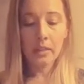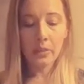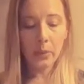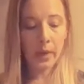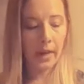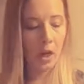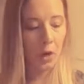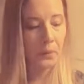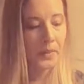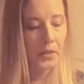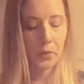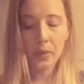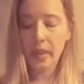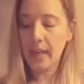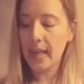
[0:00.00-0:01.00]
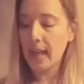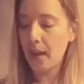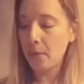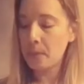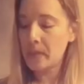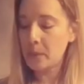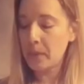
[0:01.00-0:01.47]
So I hope this reading
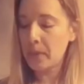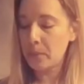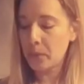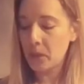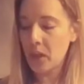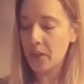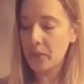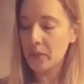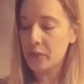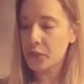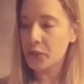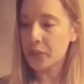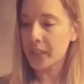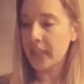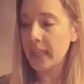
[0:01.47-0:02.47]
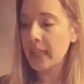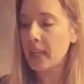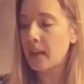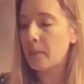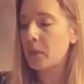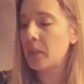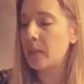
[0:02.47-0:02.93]
helps people on their journey.
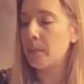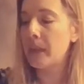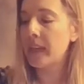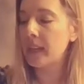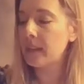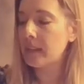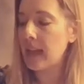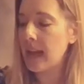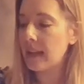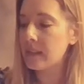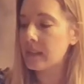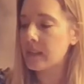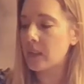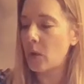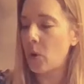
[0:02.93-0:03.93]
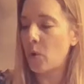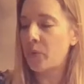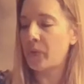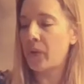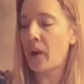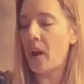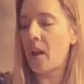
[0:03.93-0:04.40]
I'm going to pick a last
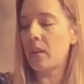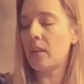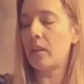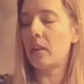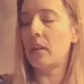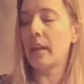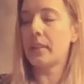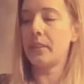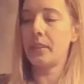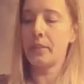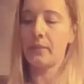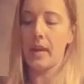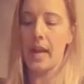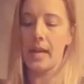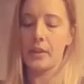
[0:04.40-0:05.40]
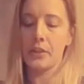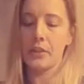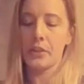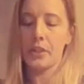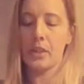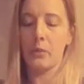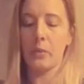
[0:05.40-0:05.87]
overall collective
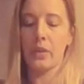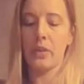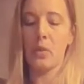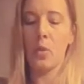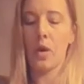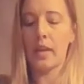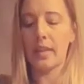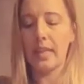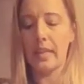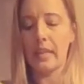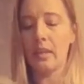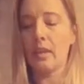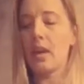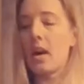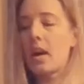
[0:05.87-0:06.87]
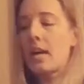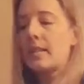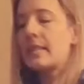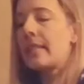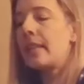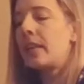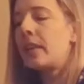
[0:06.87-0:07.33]
energy with Kuan Yin
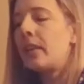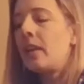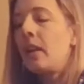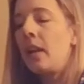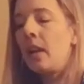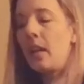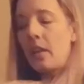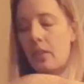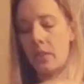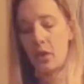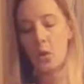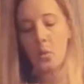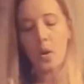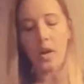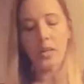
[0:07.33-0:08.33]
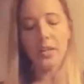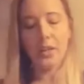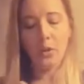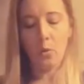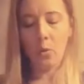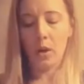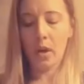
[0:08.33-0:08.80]
cards here, the Kuan Yin
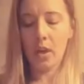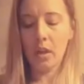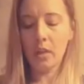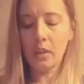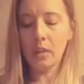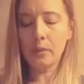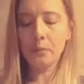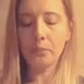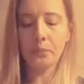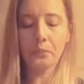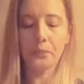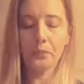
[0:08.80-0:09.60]
Oracle.